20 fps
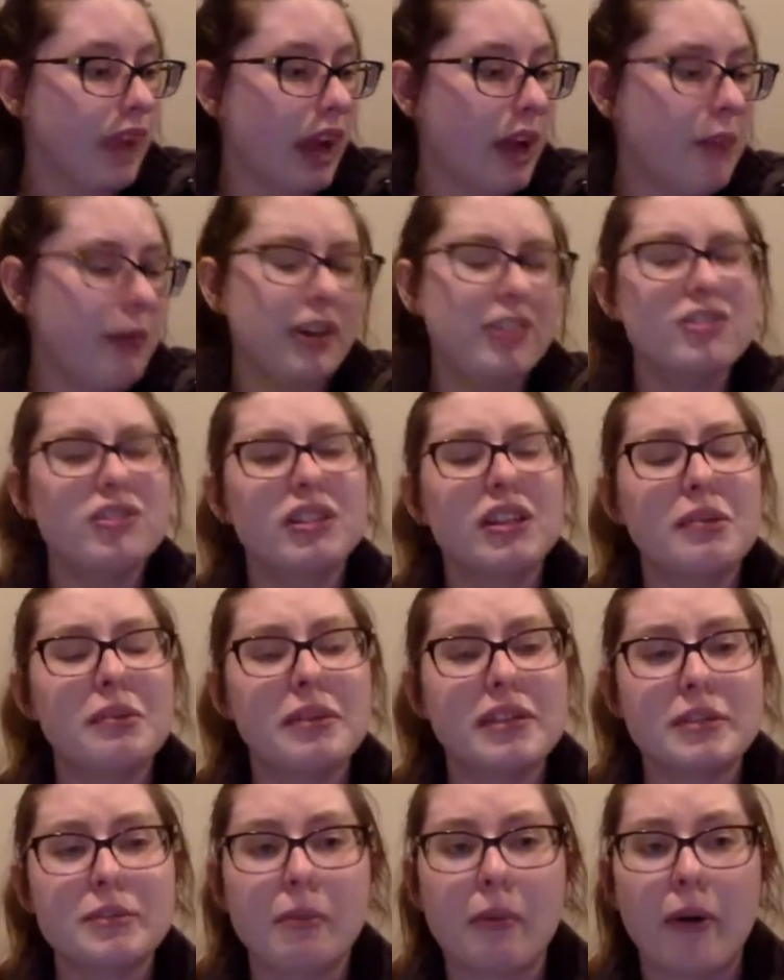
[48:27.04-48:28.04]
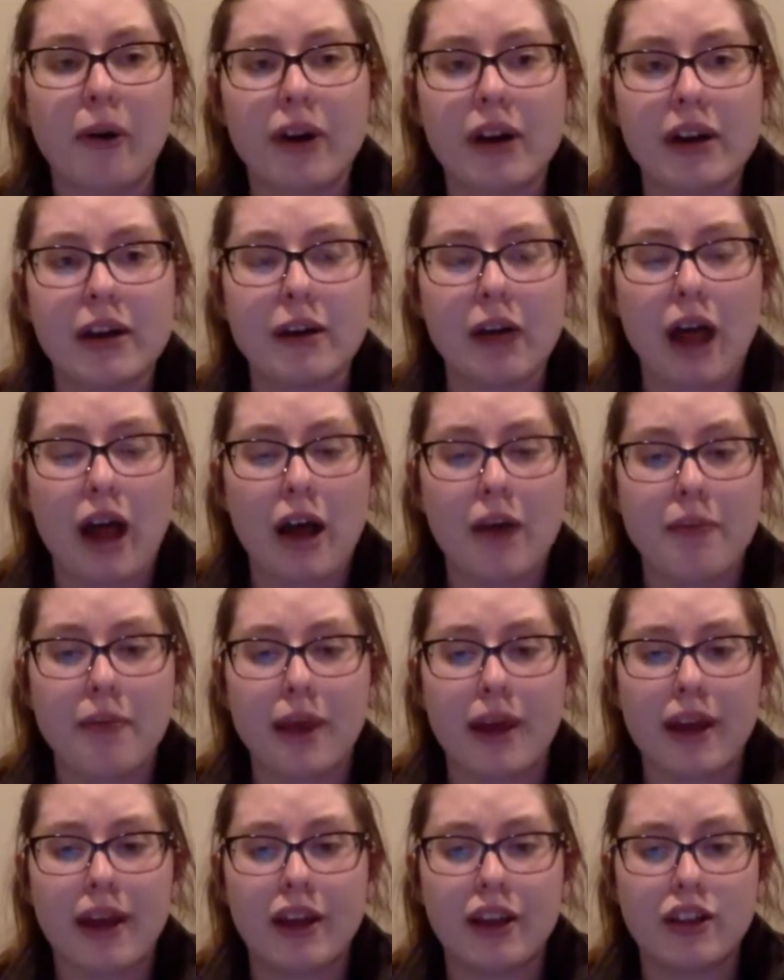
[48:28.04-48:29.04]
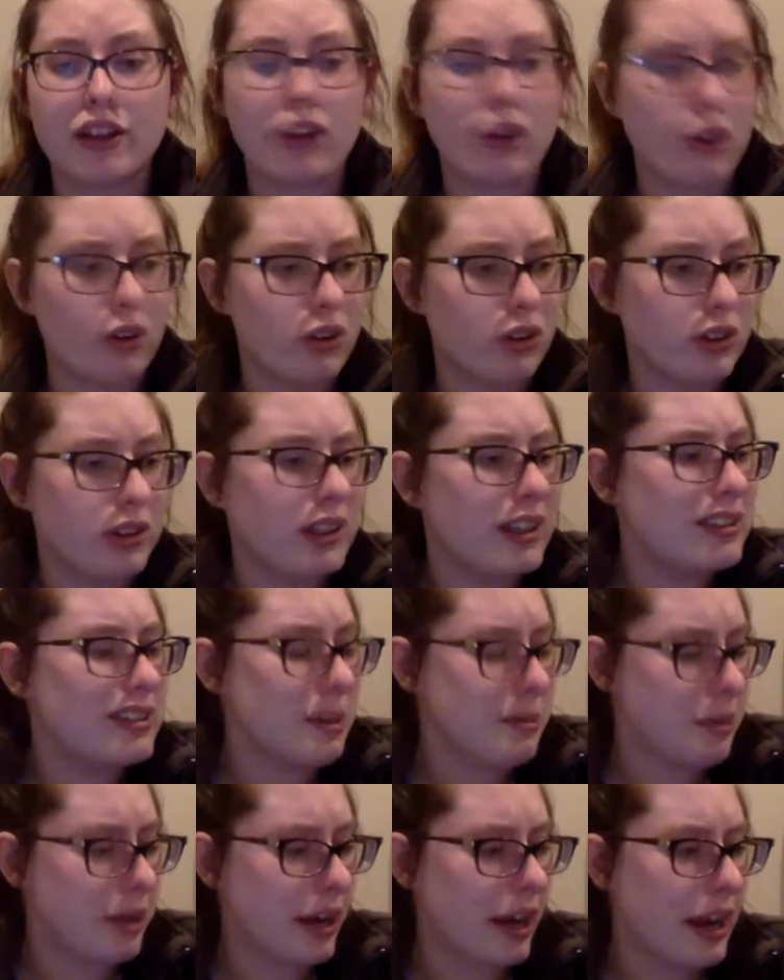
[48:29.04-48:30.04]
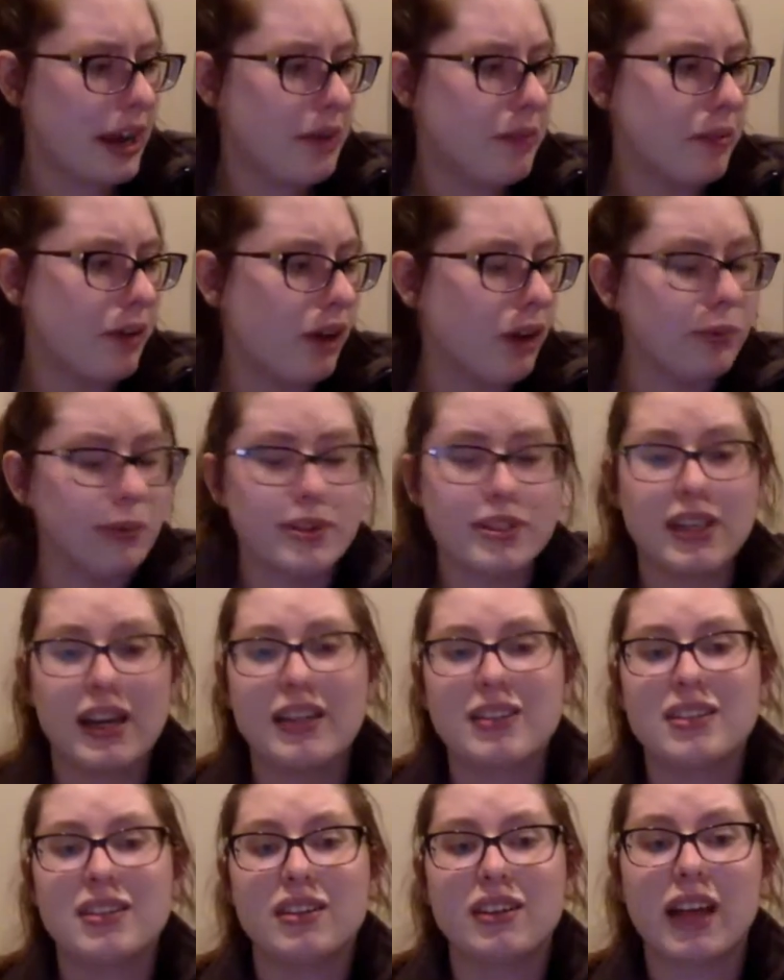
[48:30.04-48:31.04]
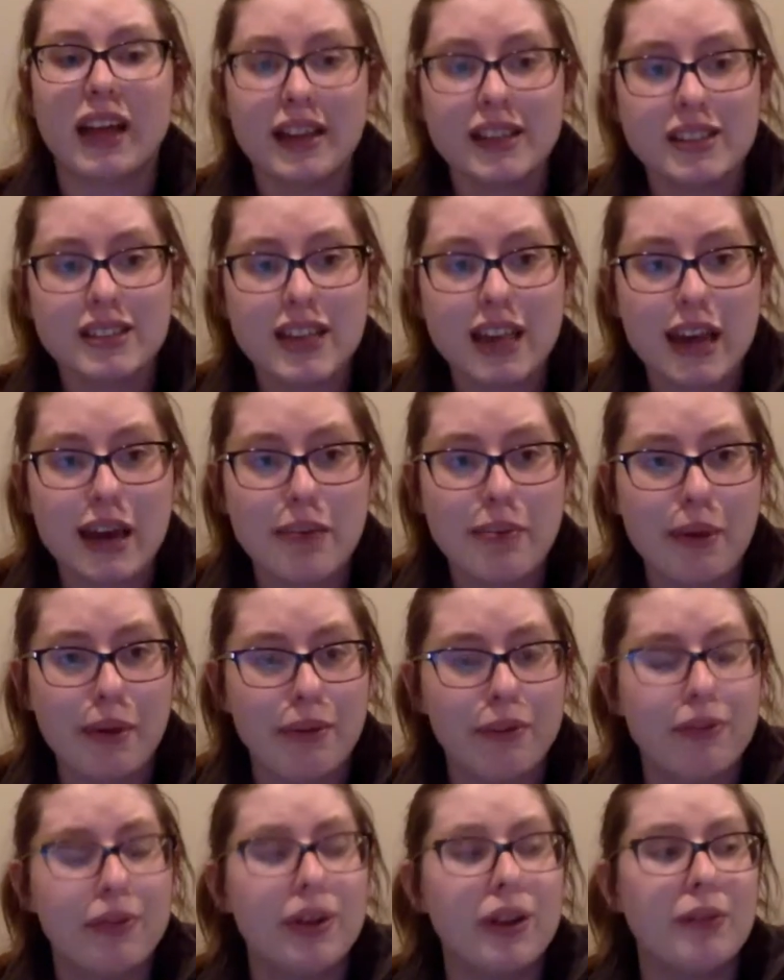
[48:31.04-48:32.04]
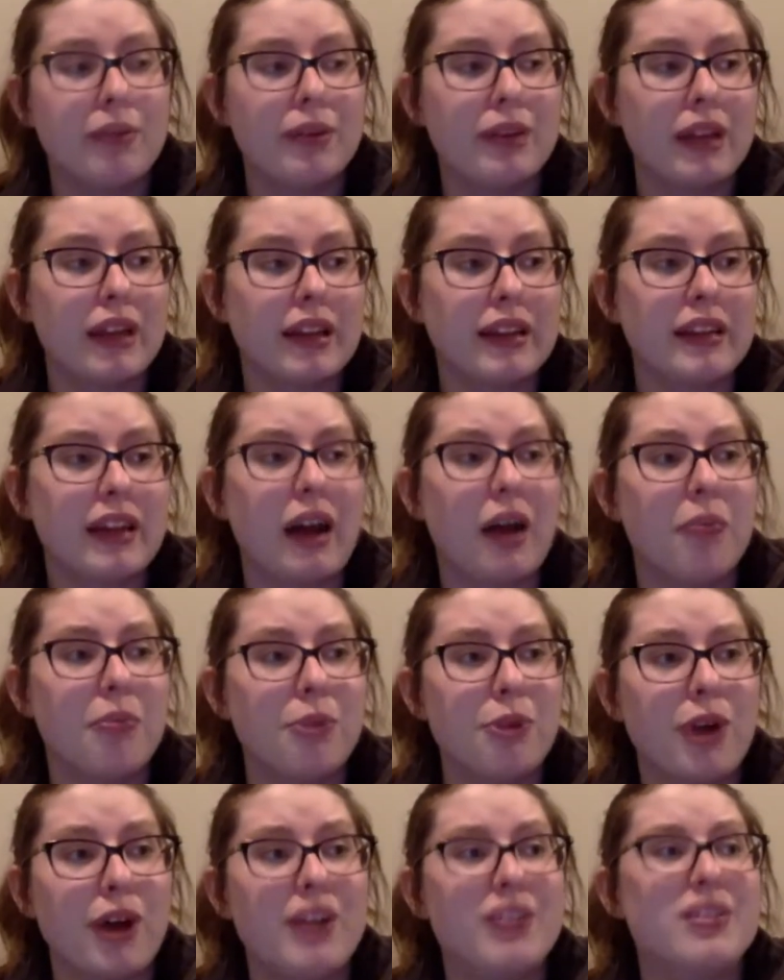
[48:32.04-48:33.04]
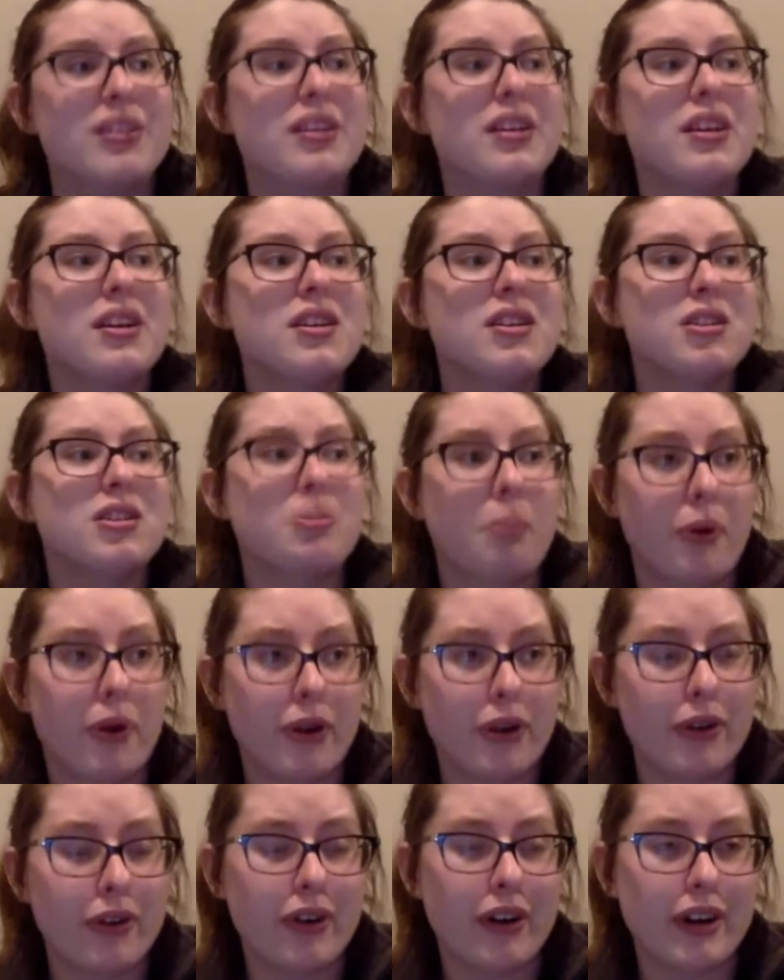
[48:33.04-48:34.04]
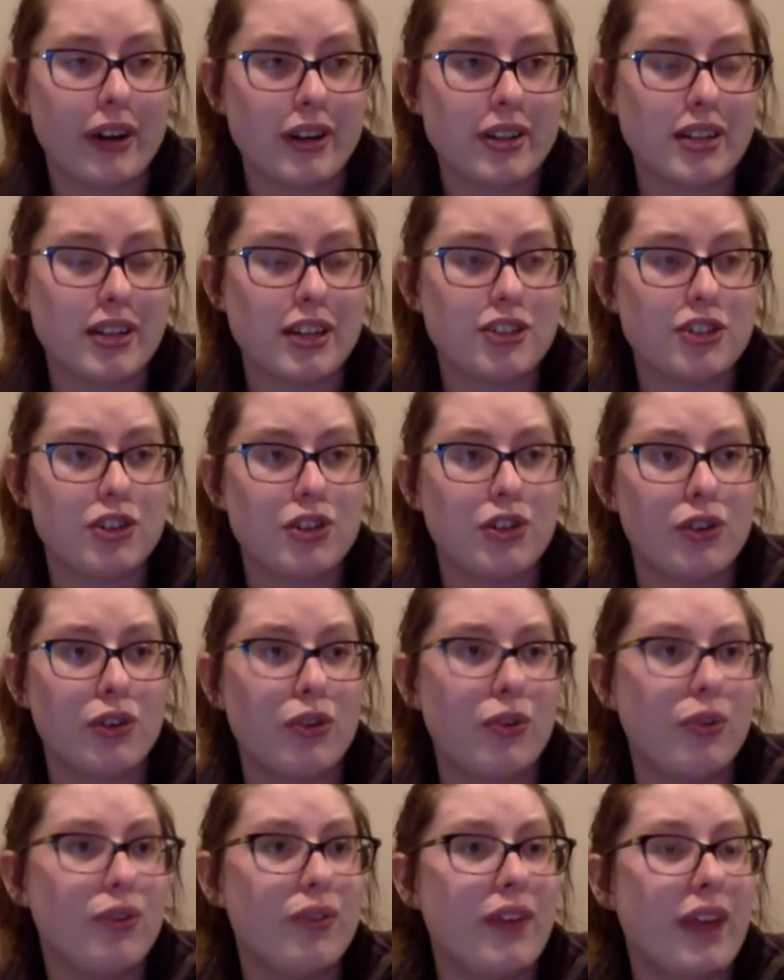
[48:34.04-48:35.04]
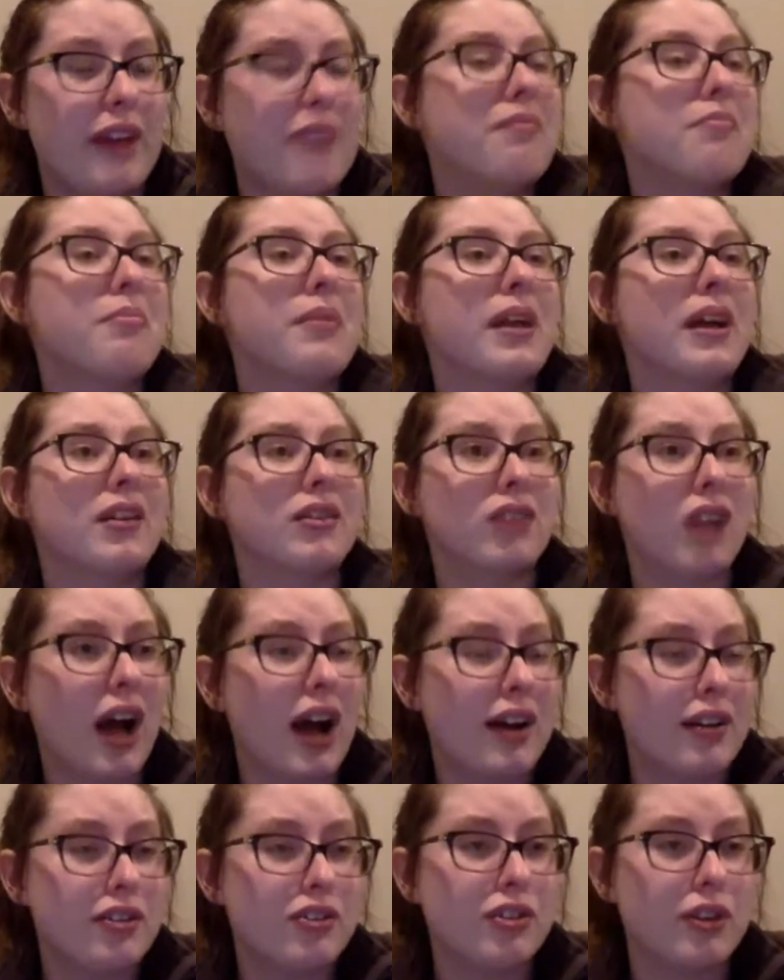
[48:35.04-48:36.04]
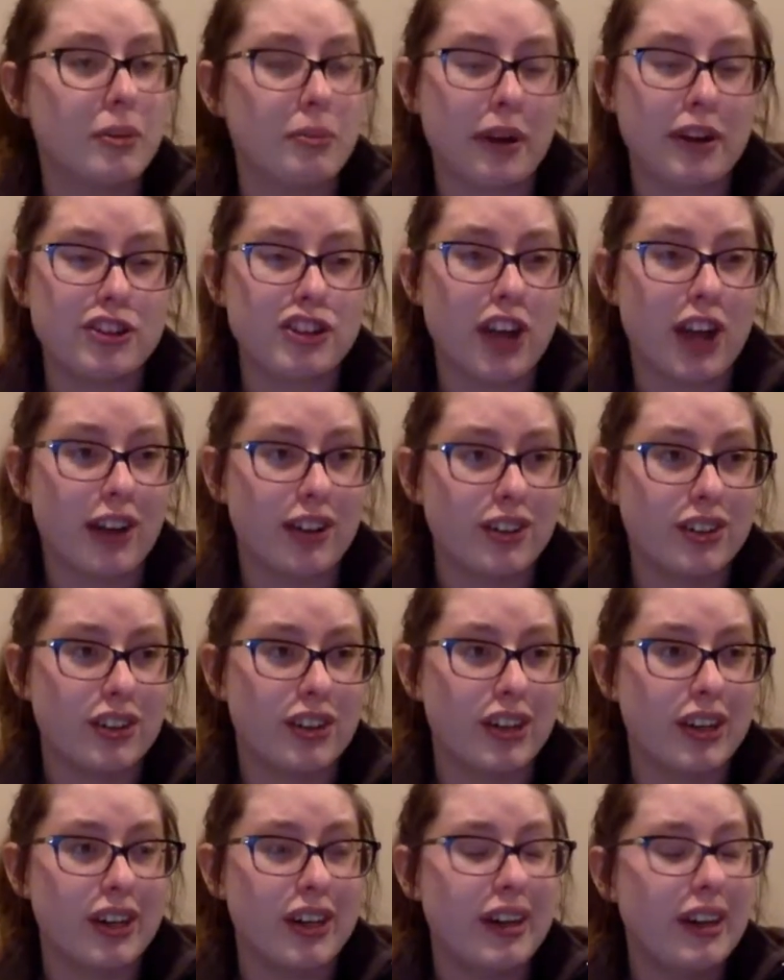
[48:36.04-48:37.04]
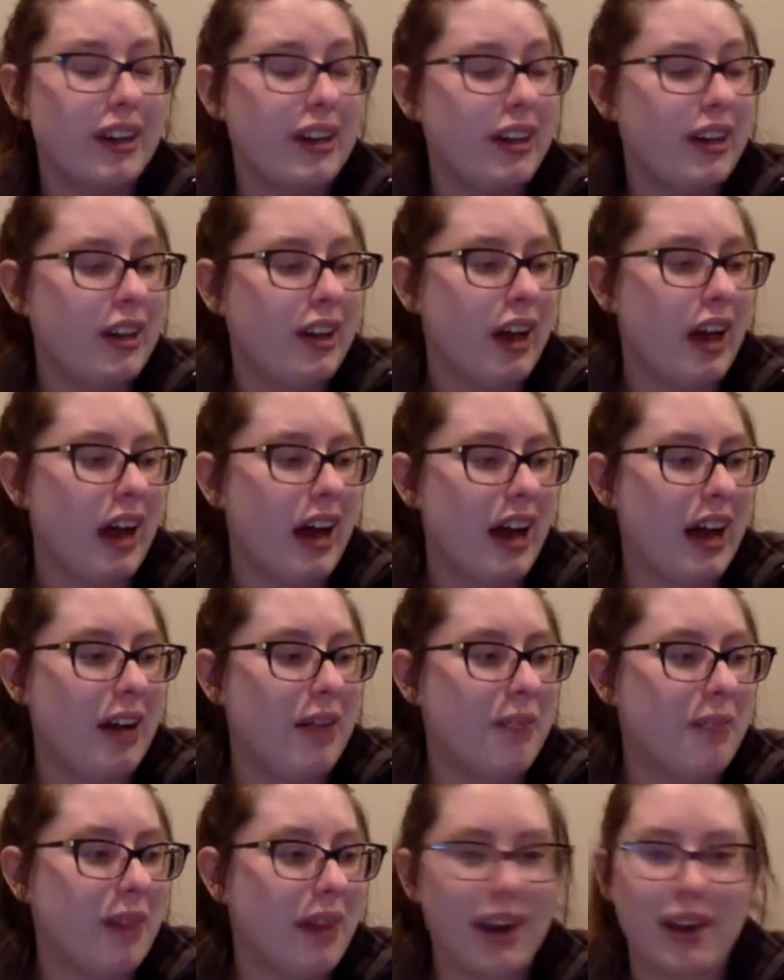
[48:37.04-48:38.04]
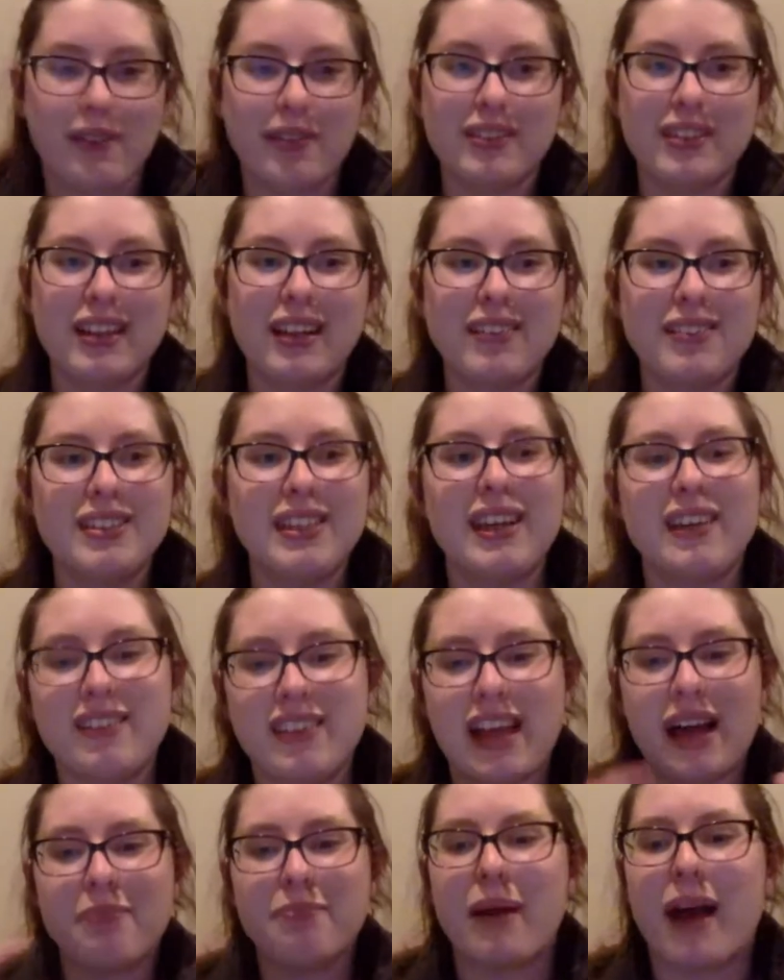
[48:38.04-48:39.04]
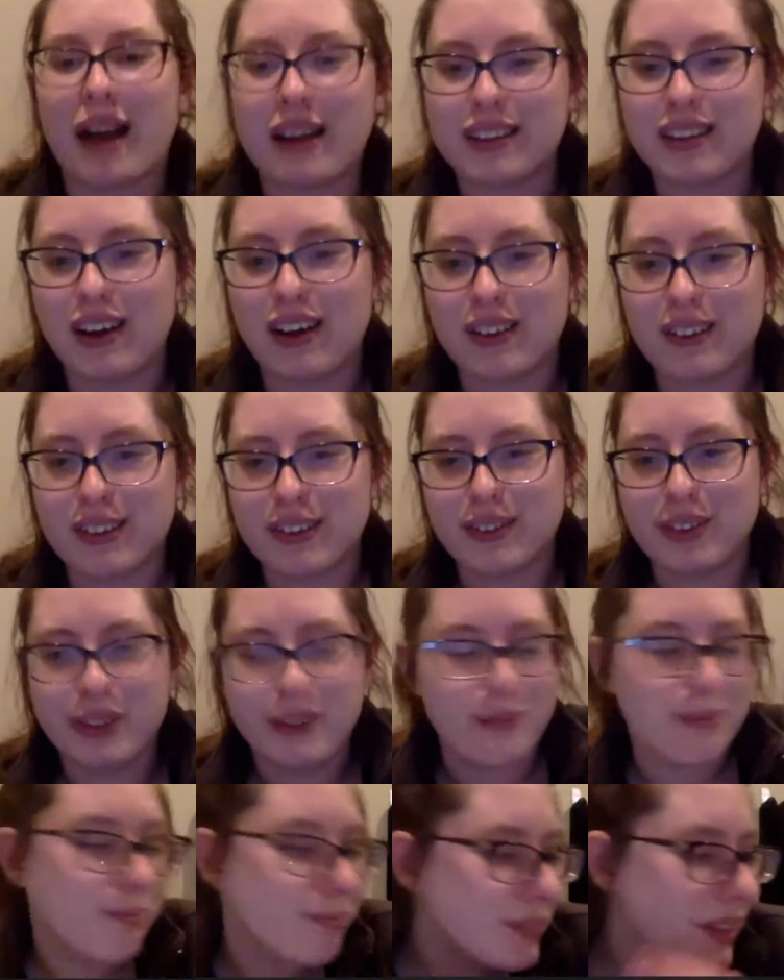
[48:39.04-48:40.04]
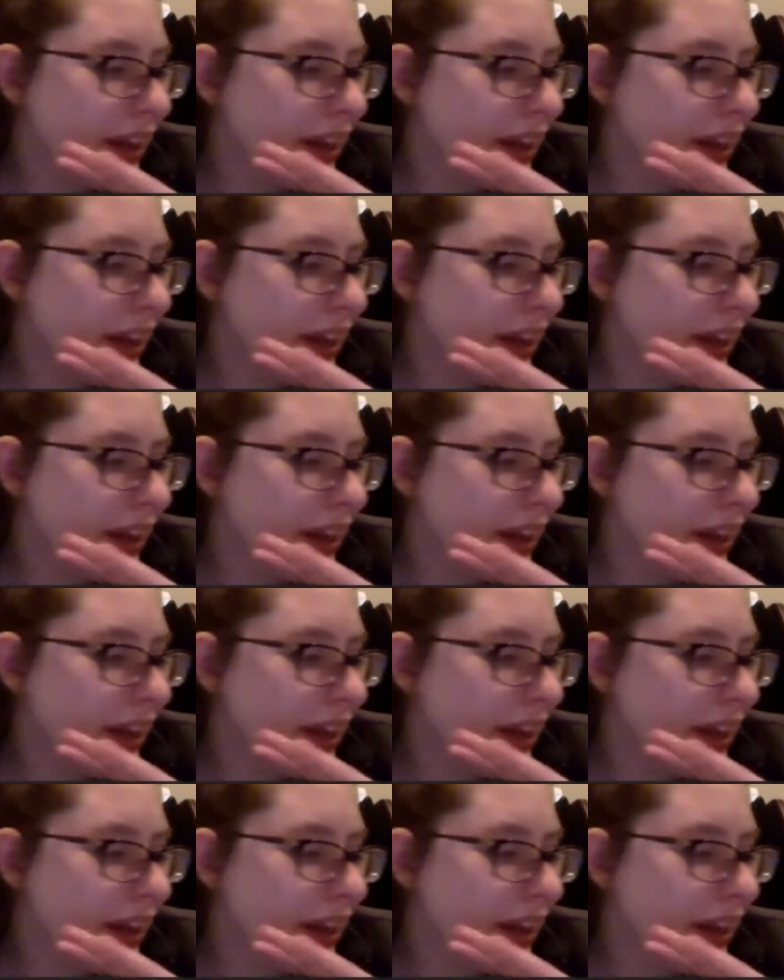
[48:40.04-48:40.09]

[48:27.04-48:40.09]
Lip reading: I'm also going to be supporting my local summer camp called Wisconsin Lions Camp. I really would like to help you guys support an organization who gave me a lot during my childhood, and I would love to give that back to all of you.